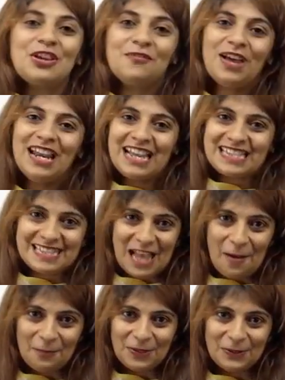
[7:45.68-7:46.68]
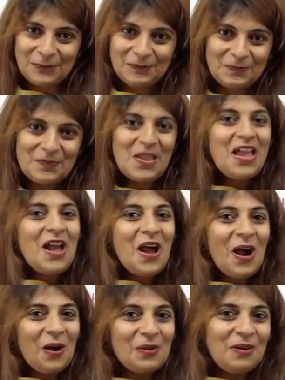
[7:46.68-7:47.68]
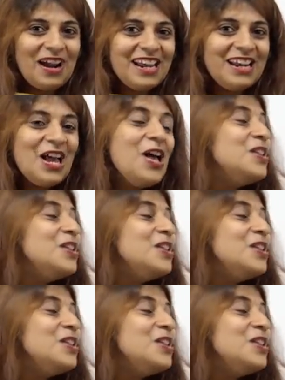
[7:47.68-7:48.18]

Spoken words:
you give an example? All right,